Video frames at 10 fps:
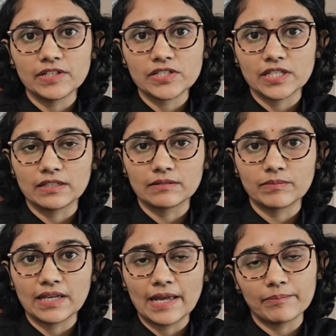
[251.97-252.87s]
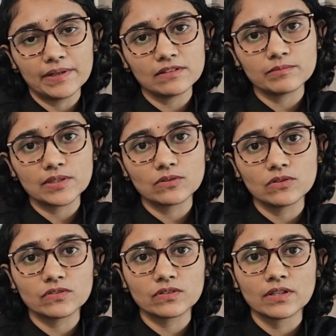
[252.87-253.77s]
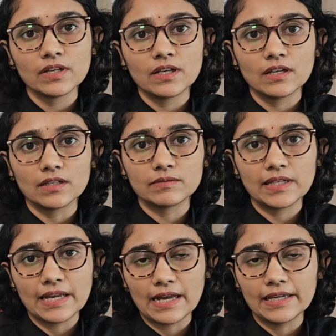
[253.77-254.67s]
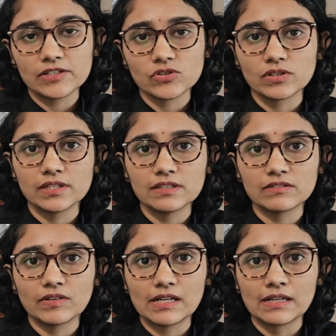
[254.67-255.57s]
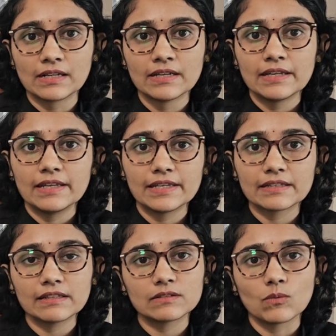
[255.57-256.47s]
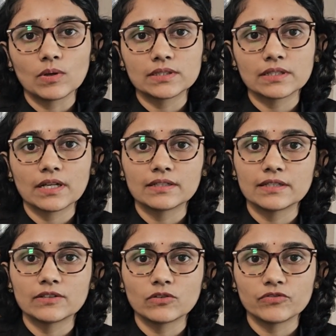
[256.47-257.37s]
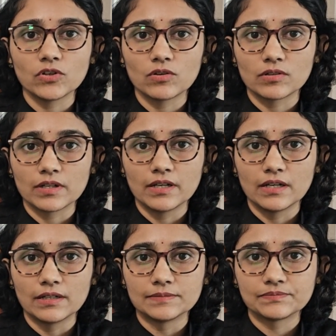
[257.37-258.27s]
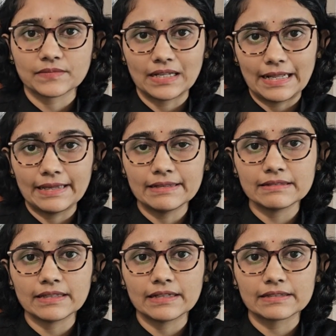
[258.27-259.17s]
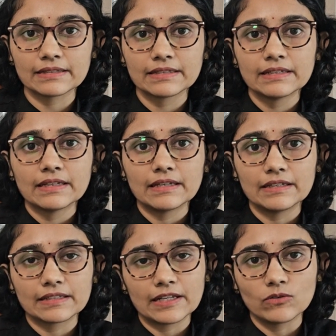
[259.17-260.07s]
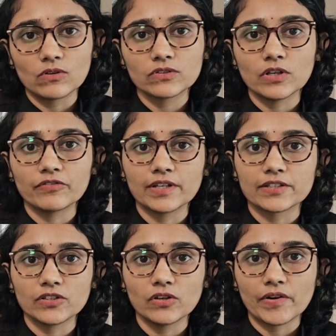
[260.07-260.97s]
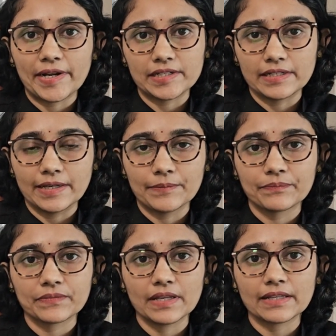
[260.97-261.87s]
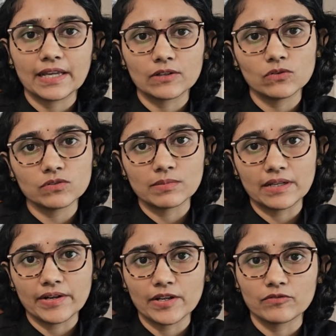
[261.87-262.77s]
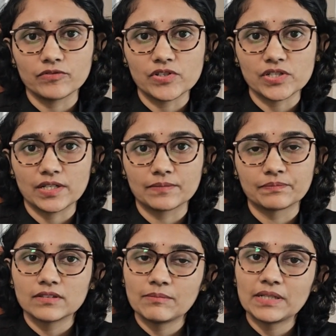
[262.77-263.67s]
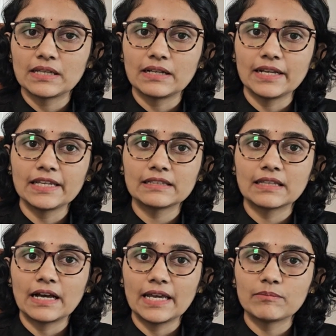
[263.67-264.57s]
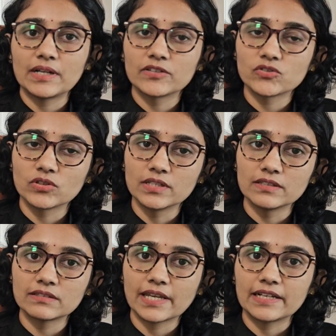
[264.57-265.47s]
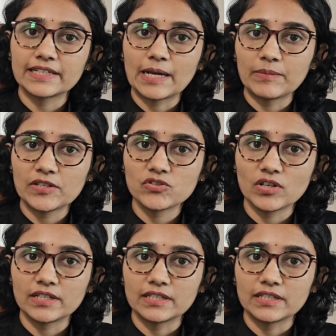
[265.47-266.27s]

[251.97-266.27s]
vision happens because the high sugars will increase the water content of your lens, and it can also affect your retina and can cause blurring of vision. Similarly, the high blood sugars can damage your